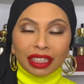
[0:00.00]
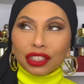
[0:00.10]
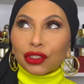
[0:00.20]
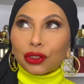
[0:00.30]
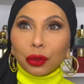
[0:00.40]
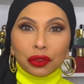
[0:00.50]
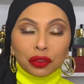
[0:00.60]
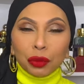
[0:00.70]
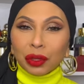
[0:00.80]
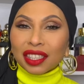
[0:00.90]
It's so
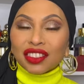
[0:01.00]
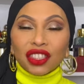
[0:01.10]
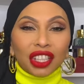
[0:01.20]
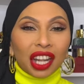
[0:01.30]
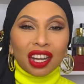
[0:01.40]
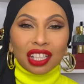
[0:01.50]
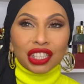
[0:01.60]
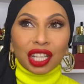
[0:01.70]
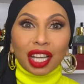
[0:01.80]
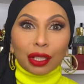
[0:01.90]
smooth. It's not
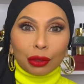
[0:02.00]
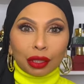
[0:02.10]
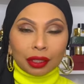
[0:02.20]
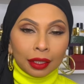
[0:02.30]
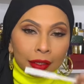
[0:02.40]
harsh at all.